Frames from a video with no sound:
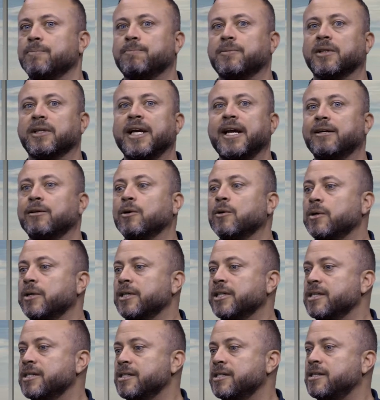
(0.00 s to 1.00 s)
landlord
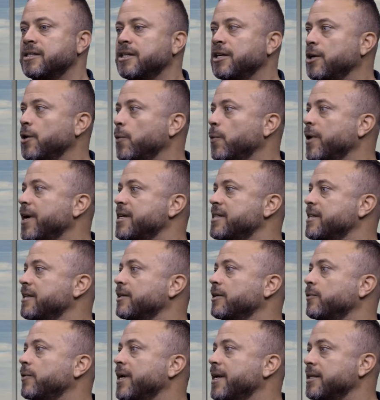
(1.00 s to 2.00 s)
is raising
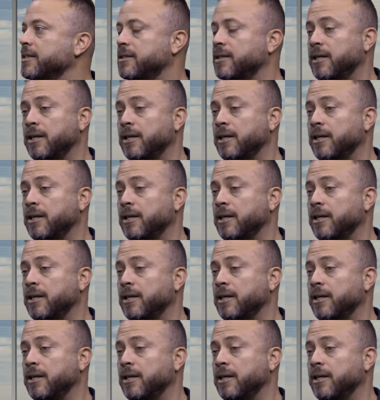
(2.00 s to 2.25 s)
the rent.